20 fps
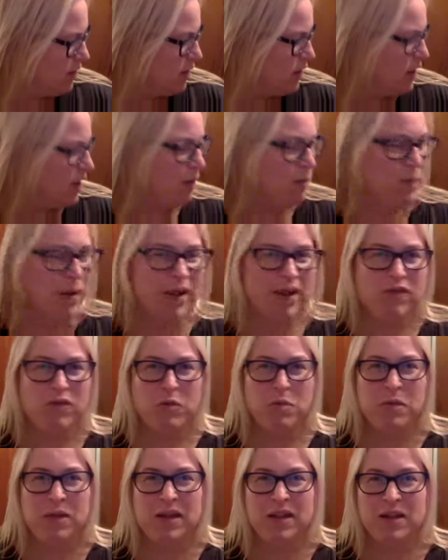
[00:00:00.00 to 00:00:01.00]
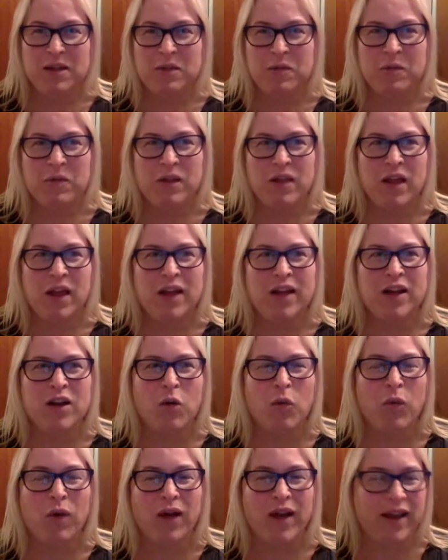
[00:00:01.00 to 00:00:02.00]
It may even be you know
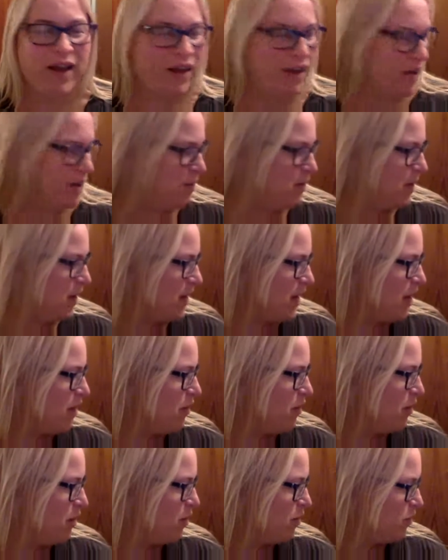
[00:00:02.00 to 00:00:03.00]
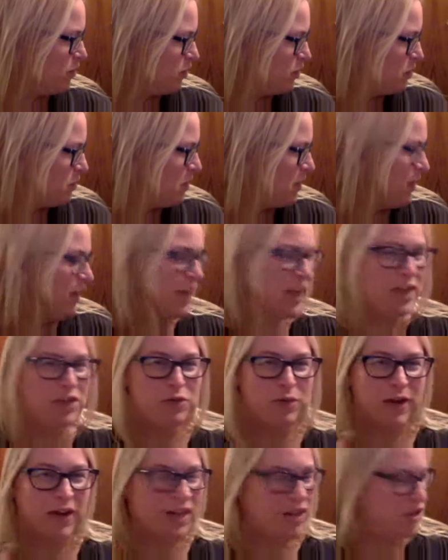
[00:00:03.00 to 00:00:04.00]
what? I mean, I don't know. Should Middle Age
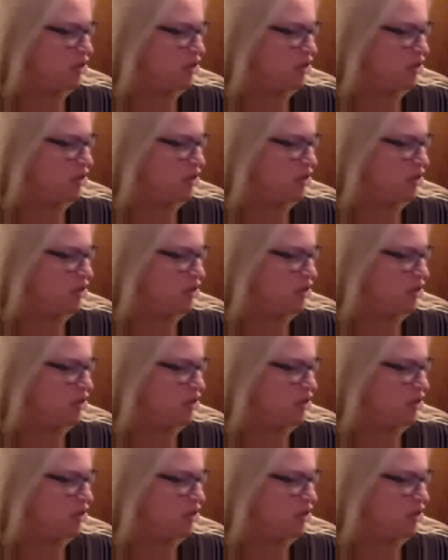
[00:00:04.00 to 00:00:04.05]
Rage